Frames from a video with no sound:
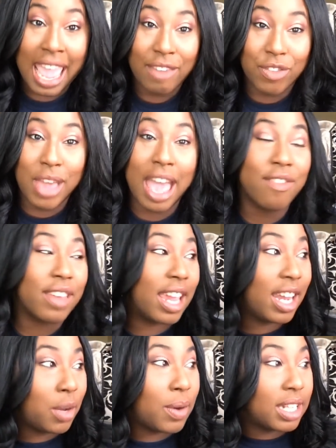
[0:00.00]
if you have
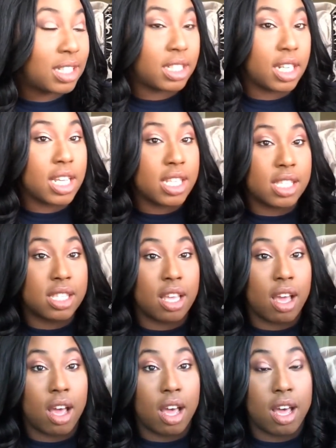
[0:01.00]
any questions
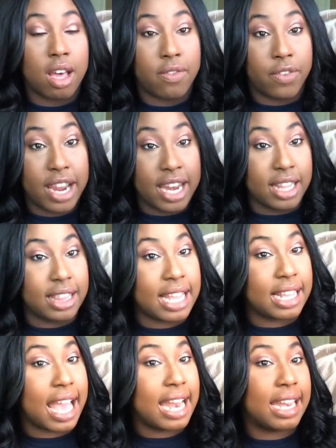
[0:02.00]
for
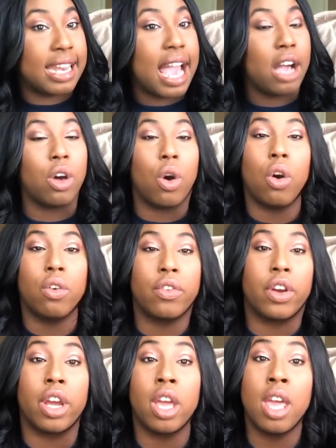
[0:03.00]
anything that I did not go
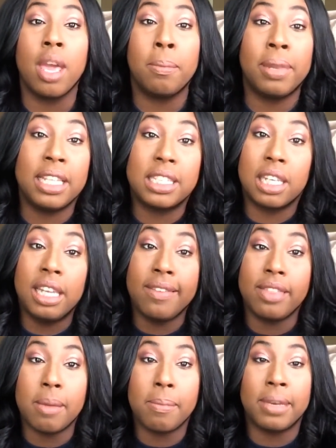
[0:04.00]
over, please
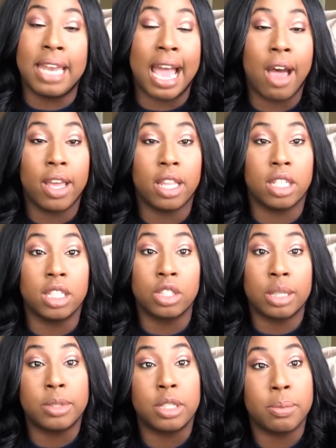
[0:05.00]
leave them down in the
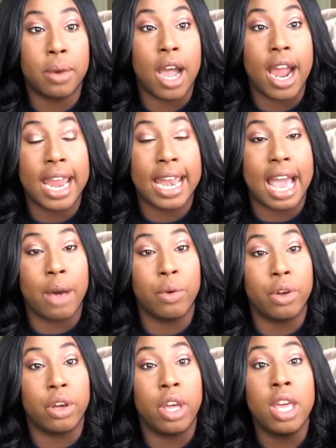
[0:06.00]
description bar and I
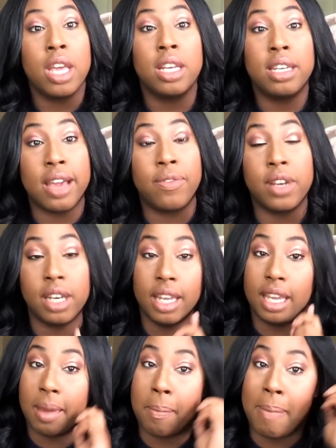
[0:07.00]
will definitely
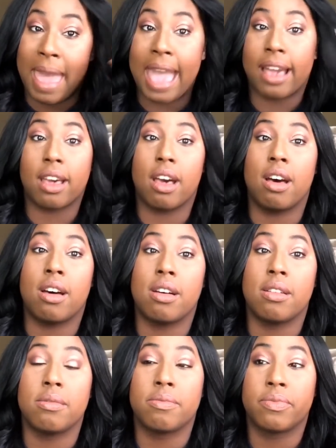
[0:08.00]
get back
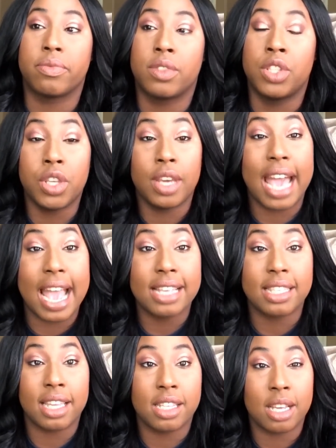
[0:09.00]
to you
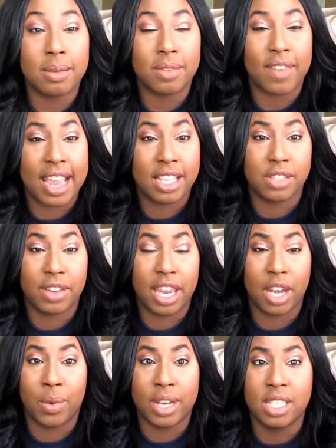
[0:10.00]
guys in terms of answering
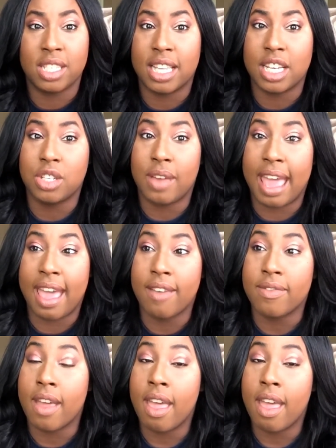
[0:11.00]
any questions that you have.